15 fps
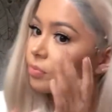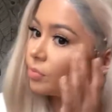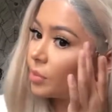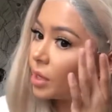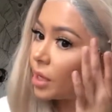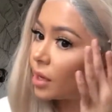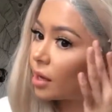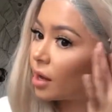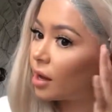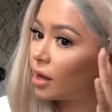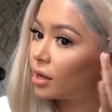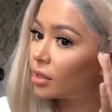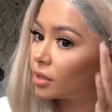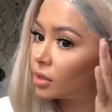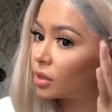
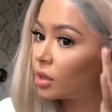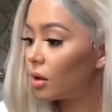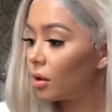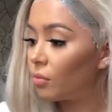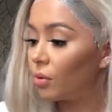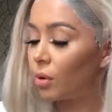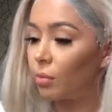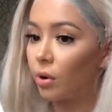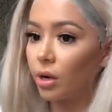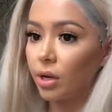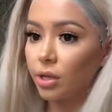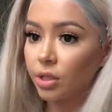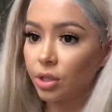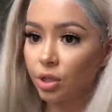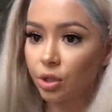because we want
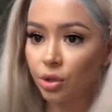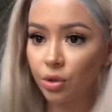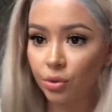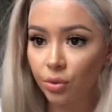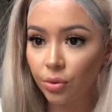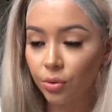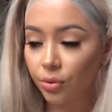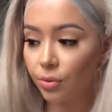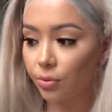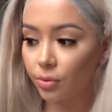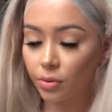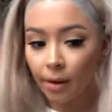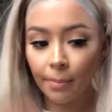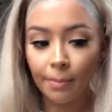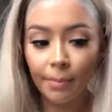it to
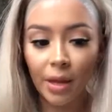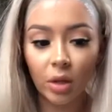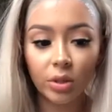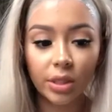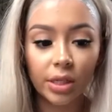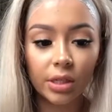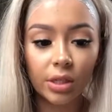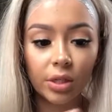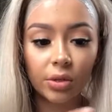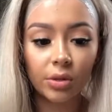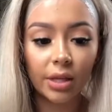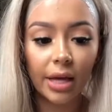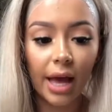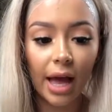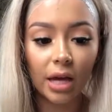melt into
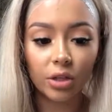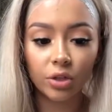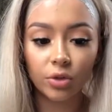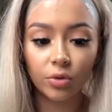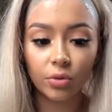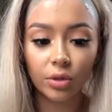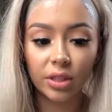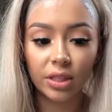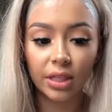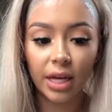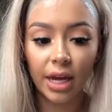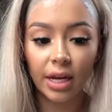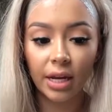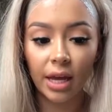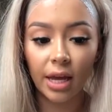the actual
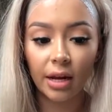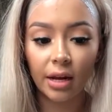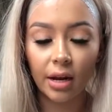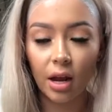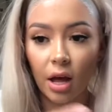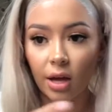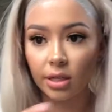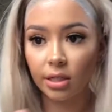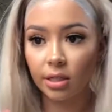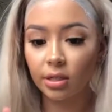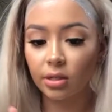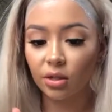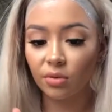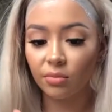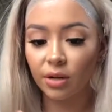skin and not
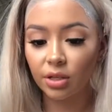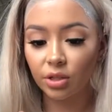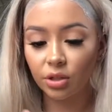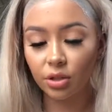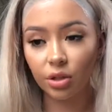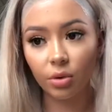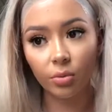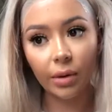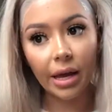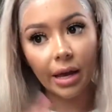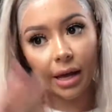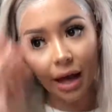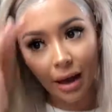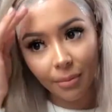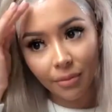so much the wig
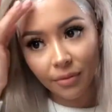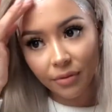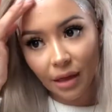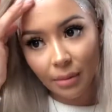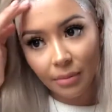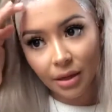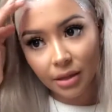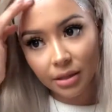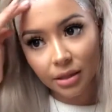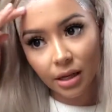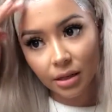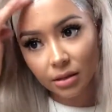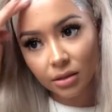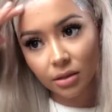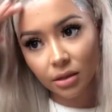cap, if that makes
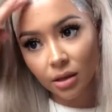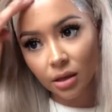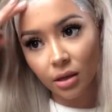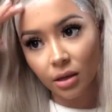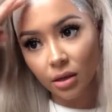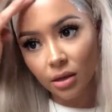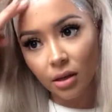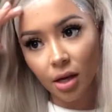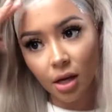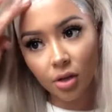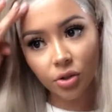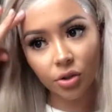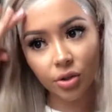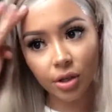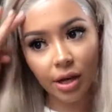sense. I'll
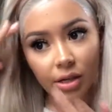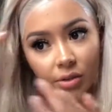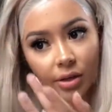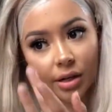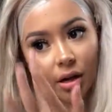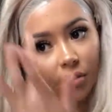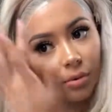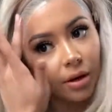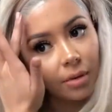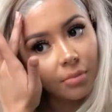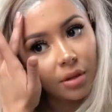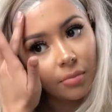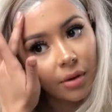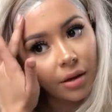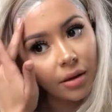show you guys right now what I
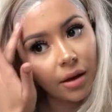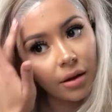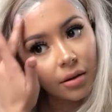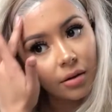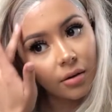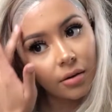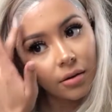mean by that.